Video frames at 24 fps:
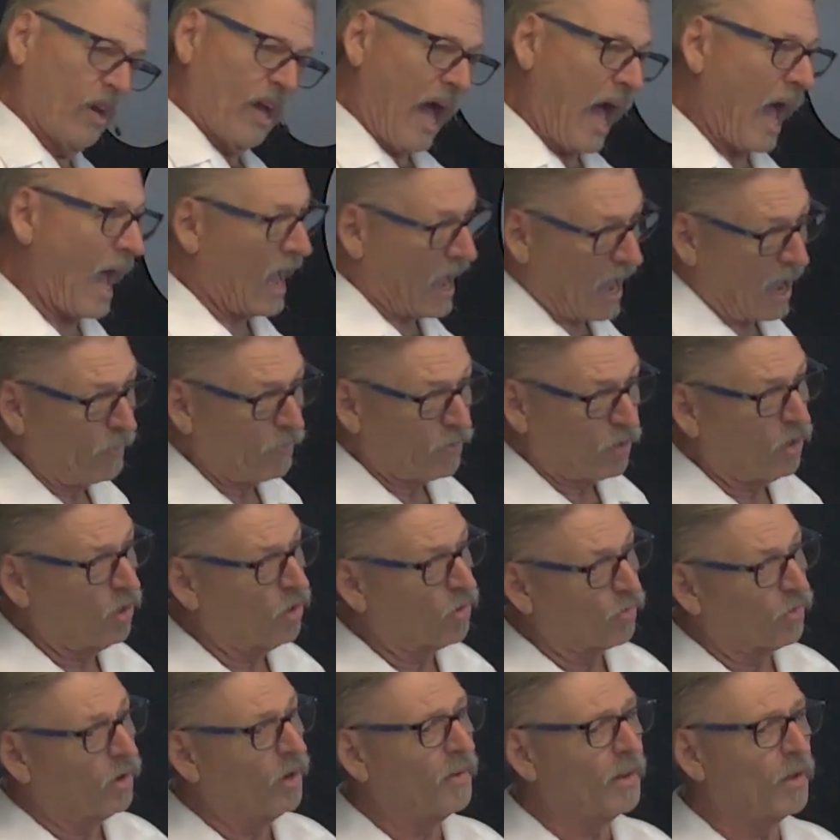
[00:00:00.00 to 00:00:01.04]
I'm doing
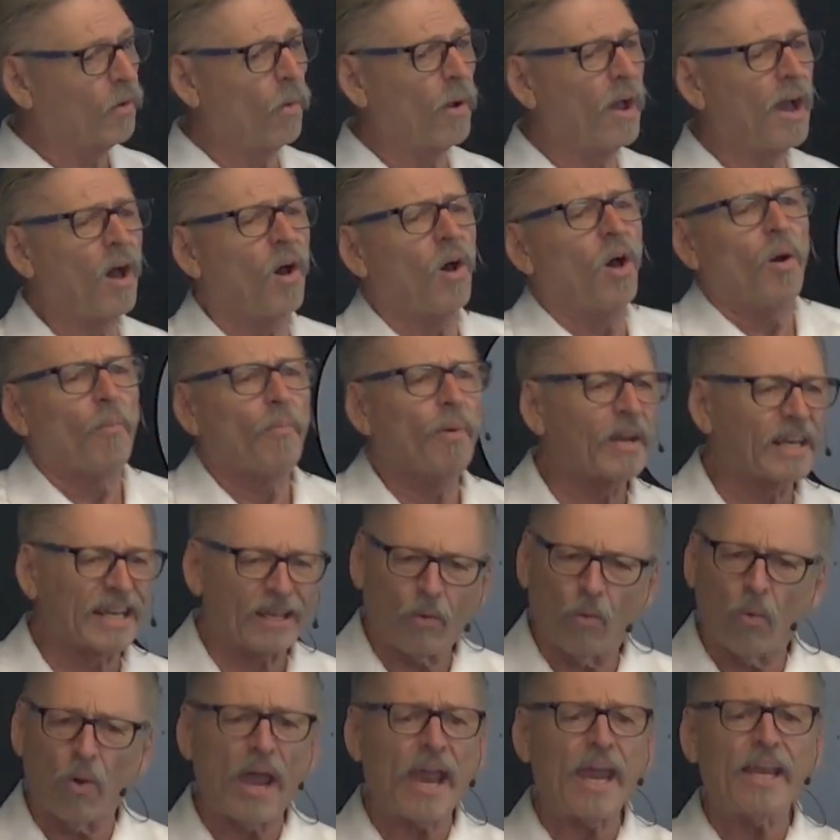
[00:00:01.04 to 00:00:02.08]
really well, but
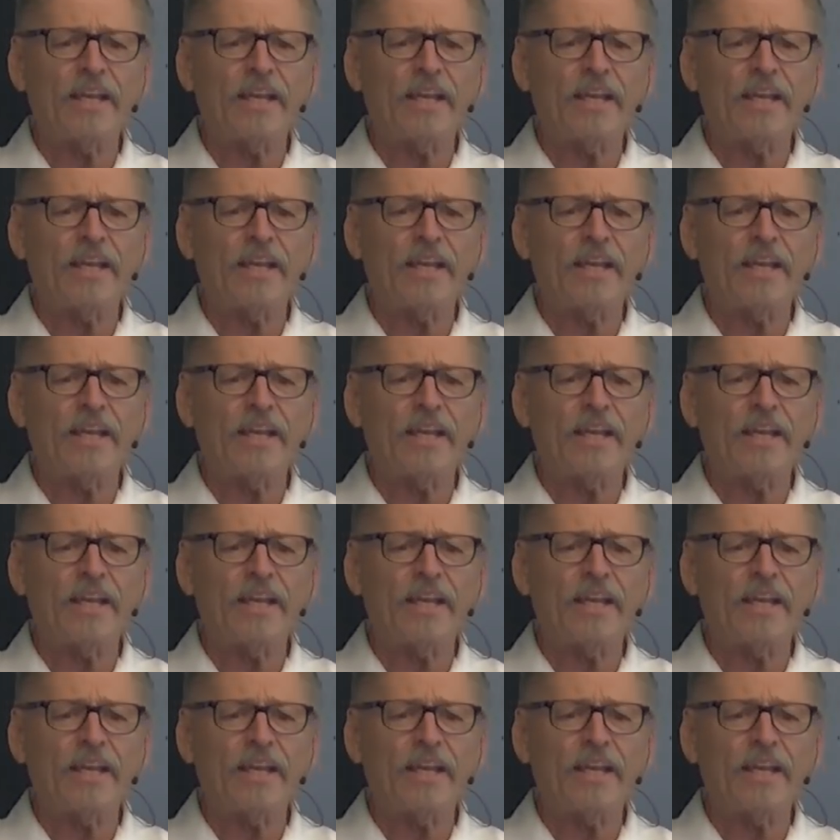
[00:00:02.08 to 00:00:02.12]
wait